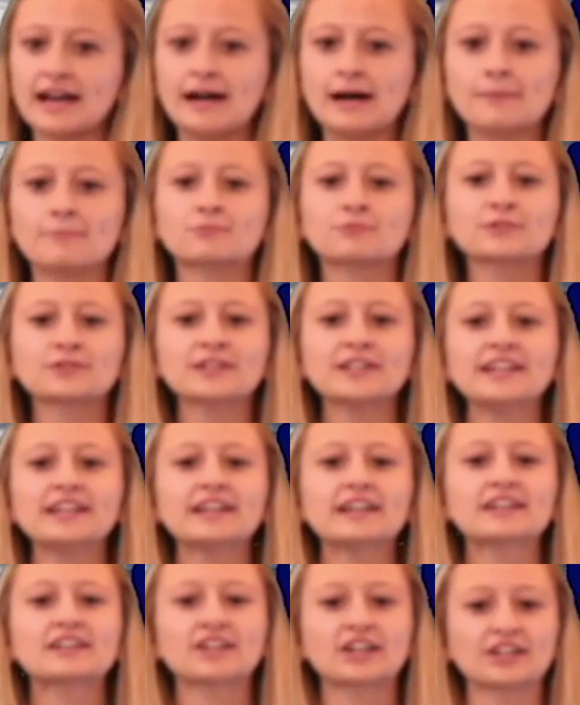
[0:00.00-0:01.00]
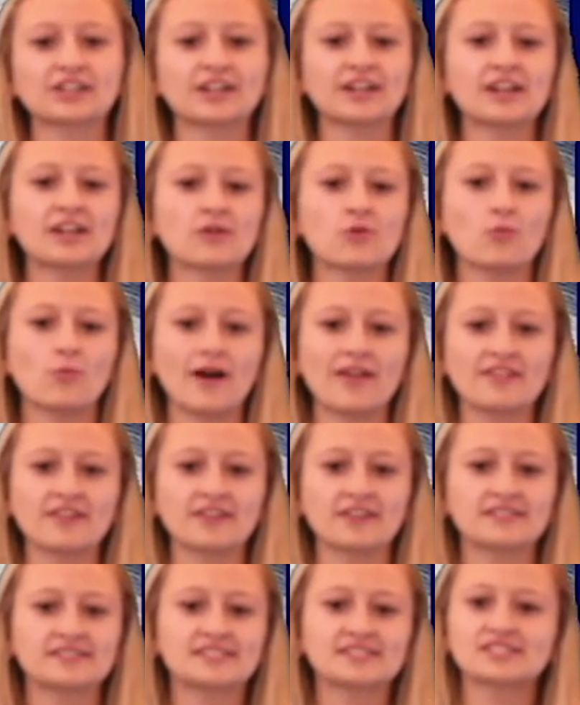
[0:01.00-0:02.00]
a pre-occurring
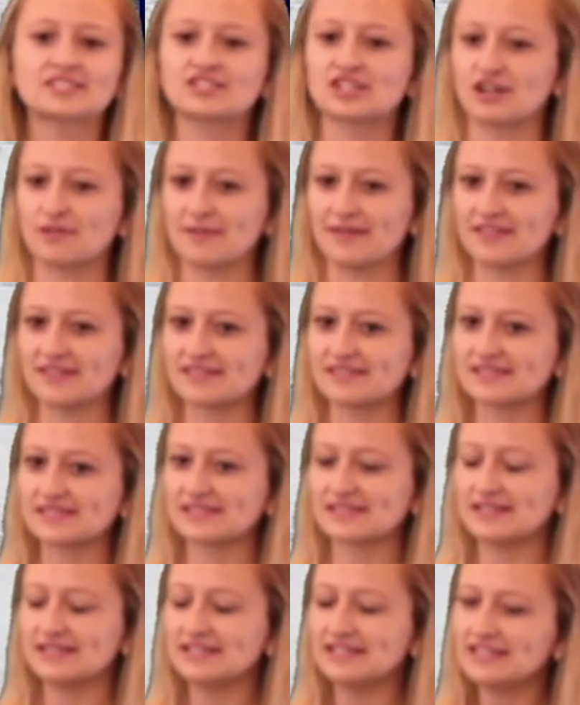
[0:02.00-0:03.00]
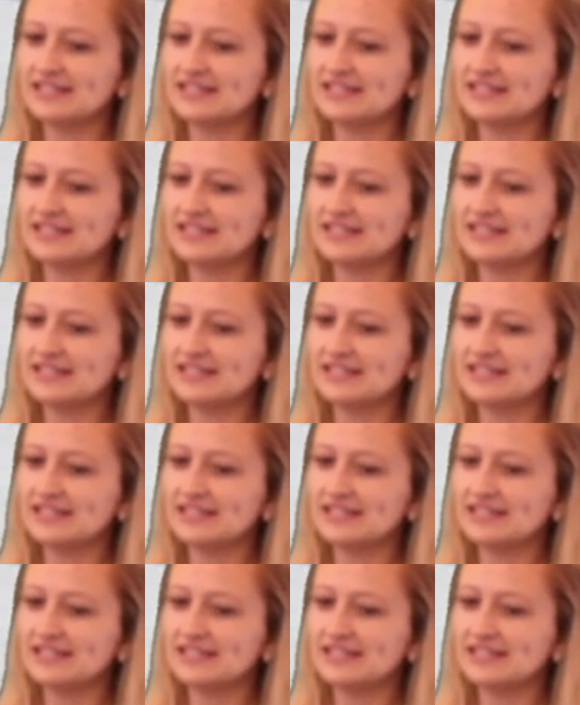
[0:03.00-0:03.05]
weather disturbance,